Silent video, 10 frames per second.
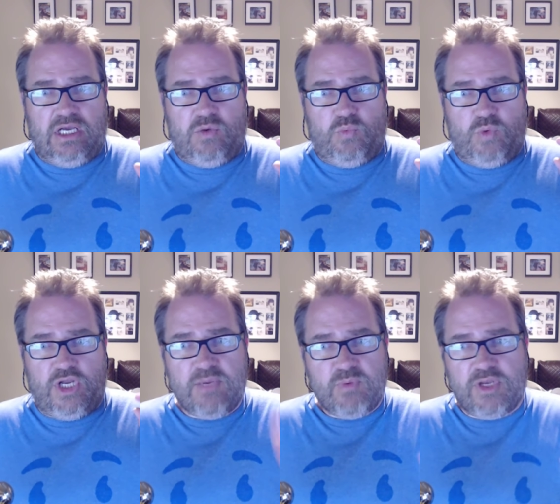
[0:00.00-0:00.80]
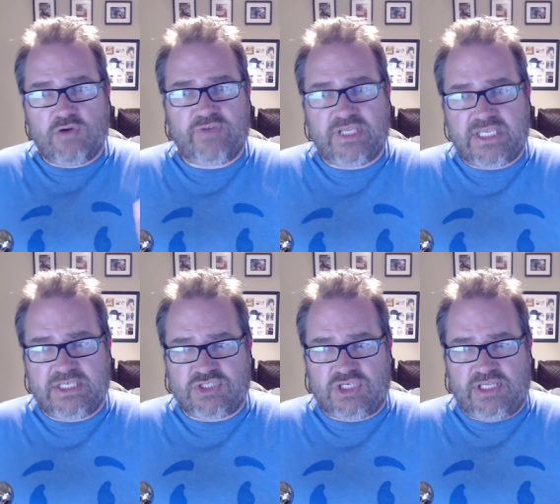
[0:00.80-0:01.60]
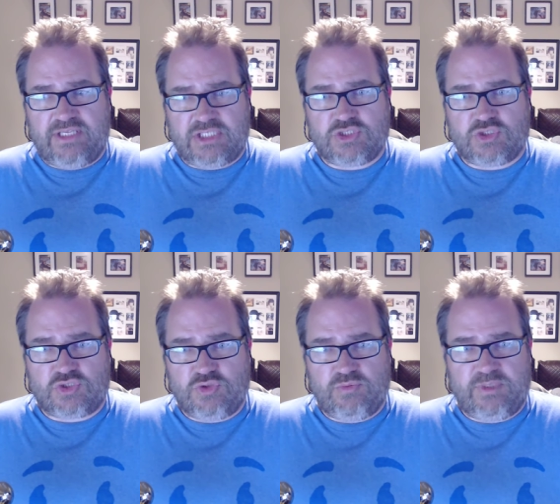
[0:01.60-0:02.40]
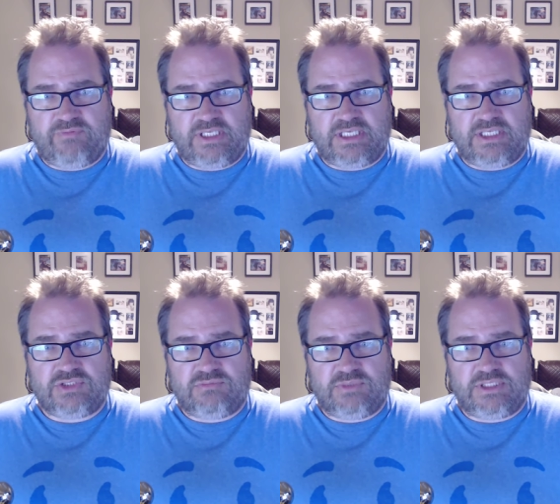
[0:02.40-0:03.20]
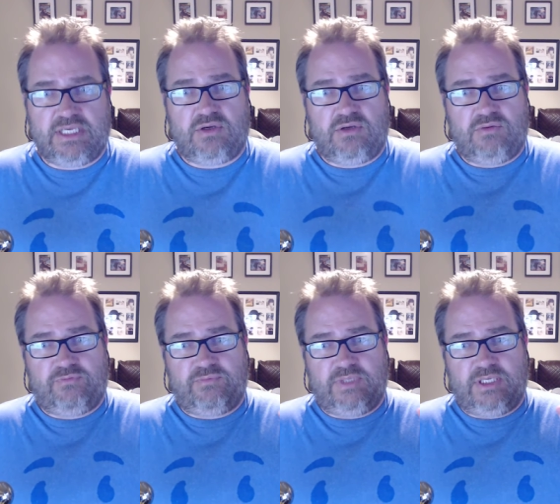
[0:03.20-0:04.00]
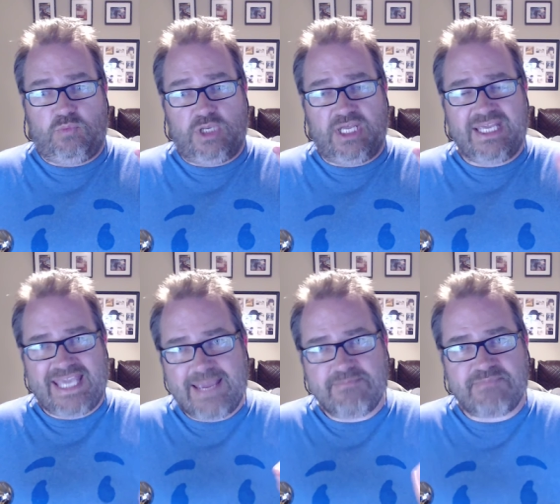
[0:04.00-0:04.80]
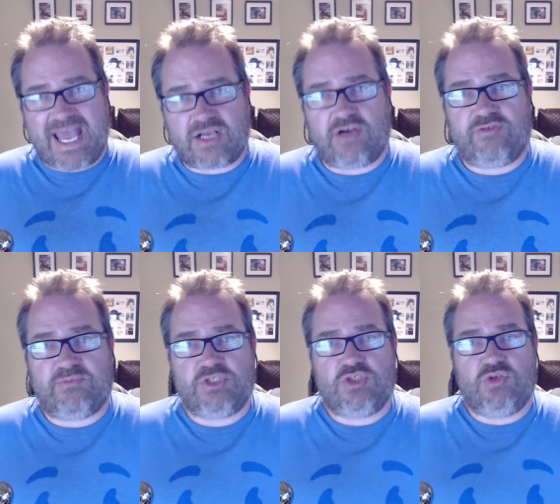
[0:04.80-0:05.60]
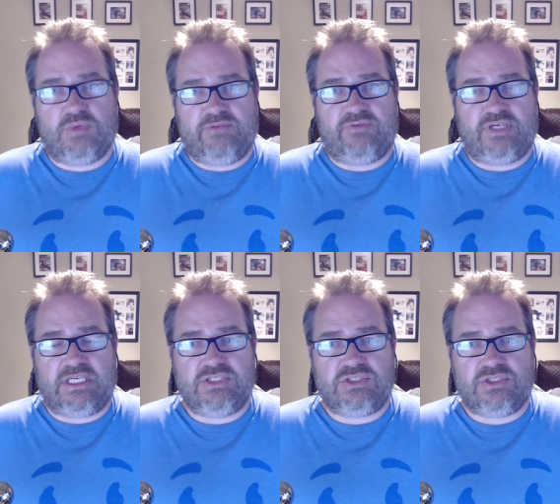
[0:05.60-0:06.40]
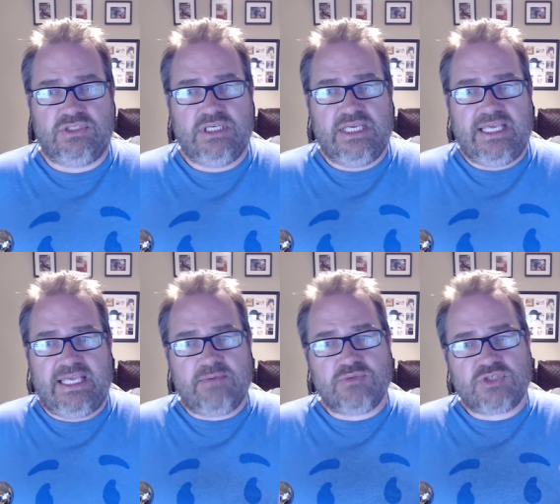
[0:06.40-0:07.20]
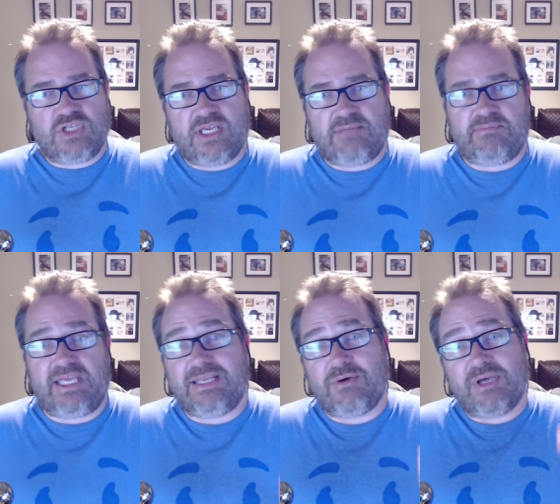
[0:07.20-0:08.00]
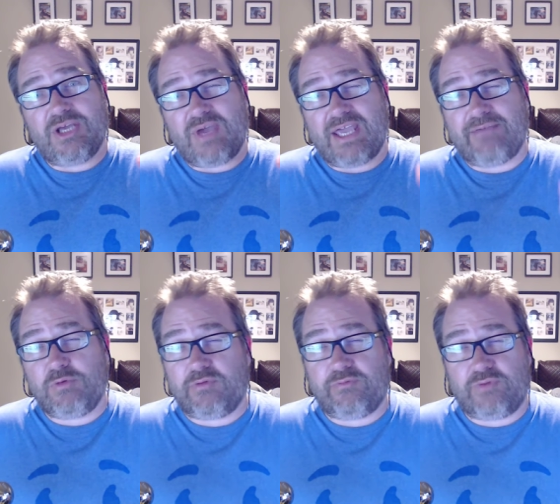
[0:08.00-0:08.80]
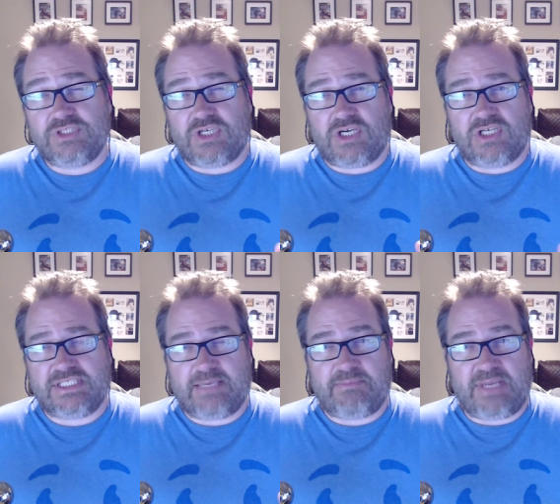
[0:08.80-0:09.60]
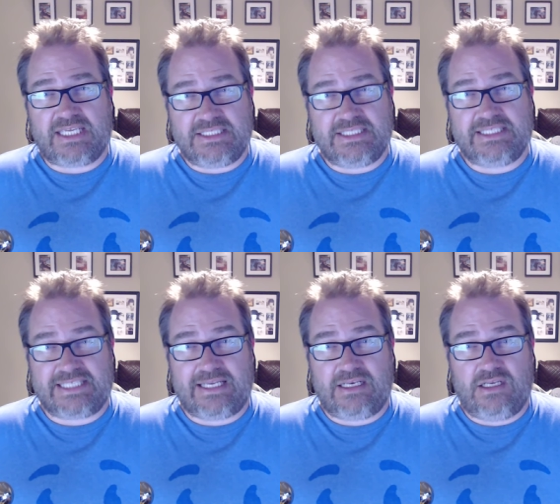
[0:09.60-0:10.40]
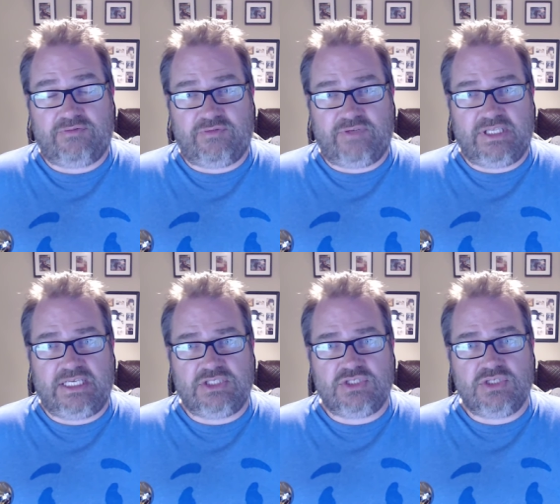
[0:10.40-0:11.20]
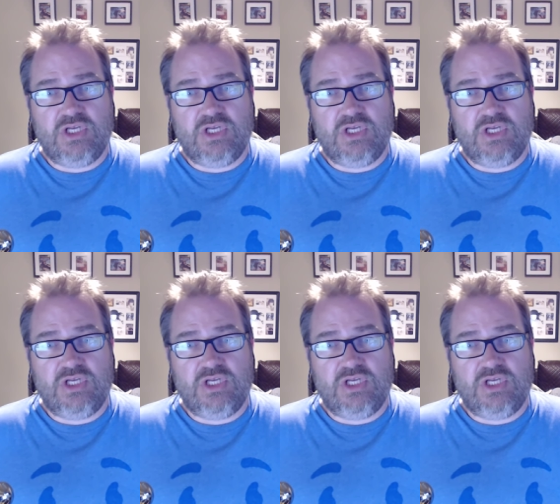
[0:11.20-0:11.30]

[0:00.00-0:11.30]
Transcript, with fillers: when I went on vacation, I think I took a two week vacation with that from there. When I came back after my two week vacation, it was a nightmare. Now I know everyone finds it hard to get back into the saddle after a vacation.